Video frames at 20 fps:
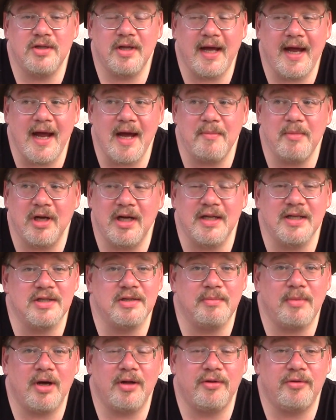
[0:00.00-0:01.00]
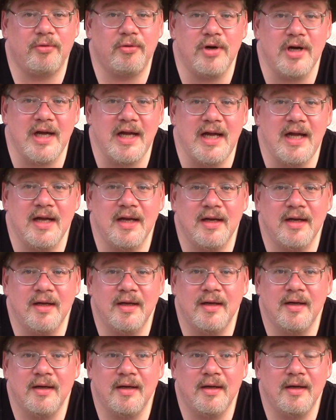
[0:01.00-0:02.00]
The hammock is about 3,
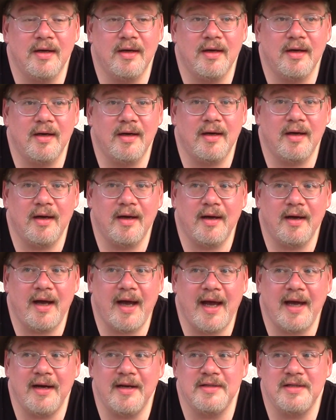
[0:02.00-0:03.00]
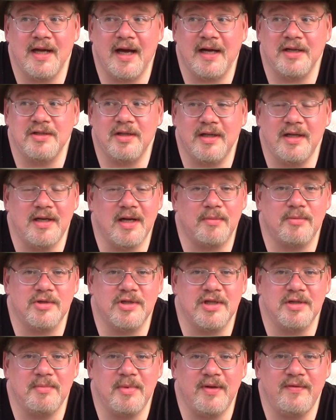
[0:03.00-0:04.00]
and it actually doubles
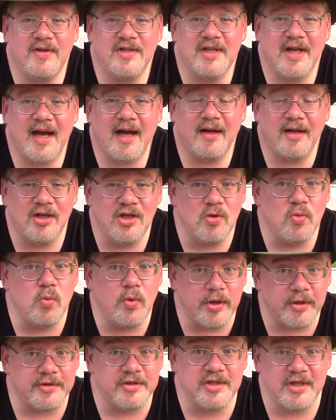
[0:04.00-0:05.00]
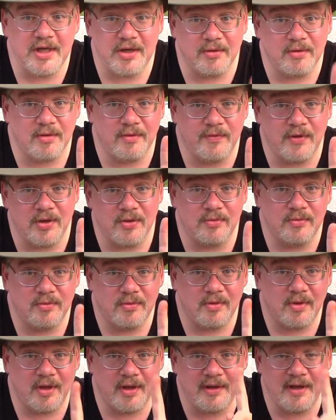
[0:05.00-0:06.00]
as a bivy sack. You will see a review
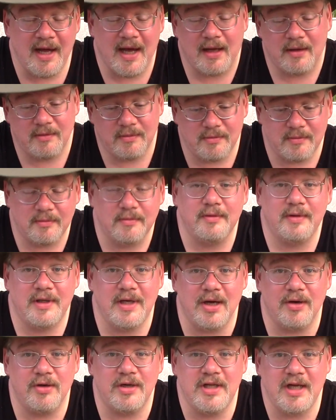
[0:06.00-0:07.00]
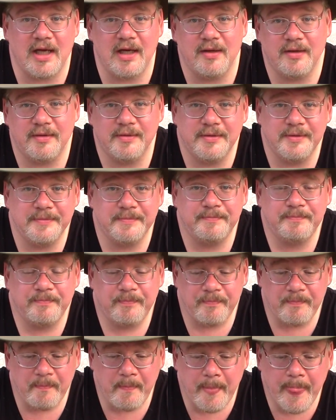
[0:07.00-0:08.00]
on that, guaranteed.
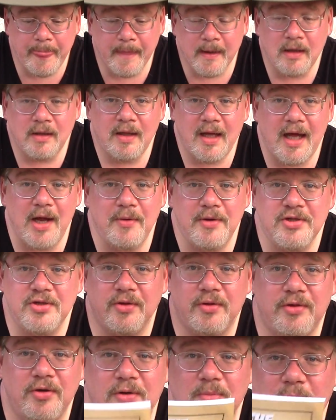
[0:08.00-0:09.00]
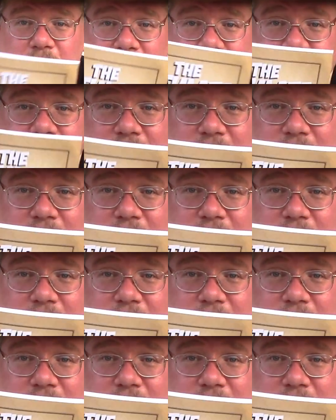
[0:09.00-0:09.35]
Anyway, so third book.